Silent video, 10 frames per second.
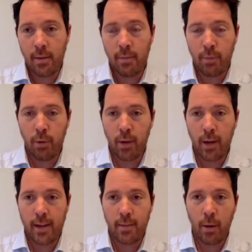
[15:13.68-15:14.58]
broadly
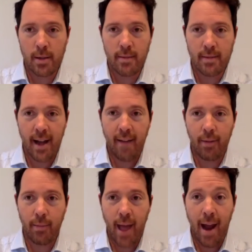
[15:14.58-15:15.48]
it's positive to have
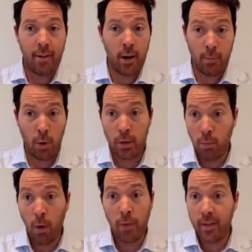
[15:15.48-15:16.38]
them there. And, and what you
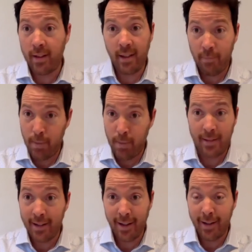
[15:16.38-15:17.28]
want is they've
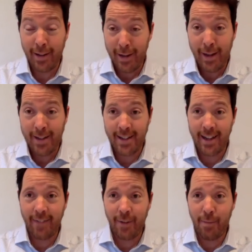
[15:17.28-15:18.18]
built a, a
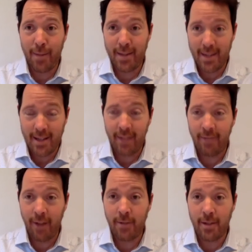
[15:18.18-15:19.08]
significant business, they
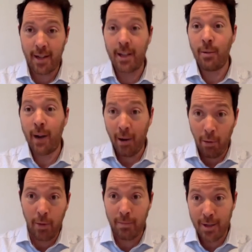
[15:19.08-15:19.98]
floated it. You now
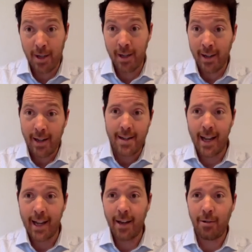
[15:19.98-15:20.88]
want them to
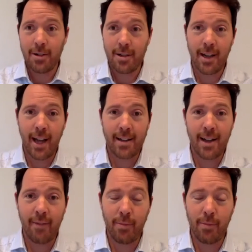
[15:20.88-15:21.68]
take it on to the next level